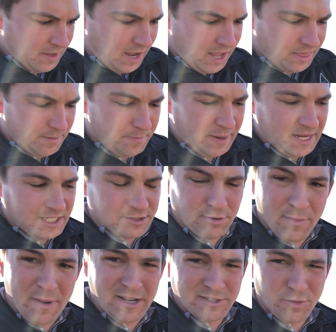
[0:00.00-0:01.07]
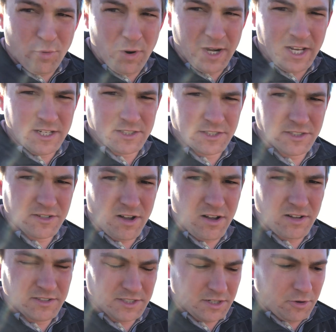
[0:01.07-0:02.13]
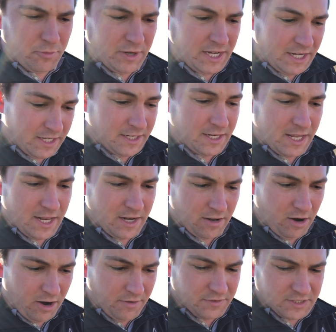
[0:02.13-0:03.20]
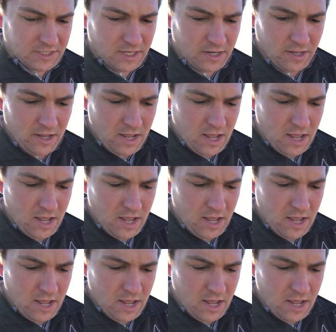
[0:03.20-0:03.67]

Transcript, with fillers: and the beans were about 20 inches tall. So we needed to get it harvested.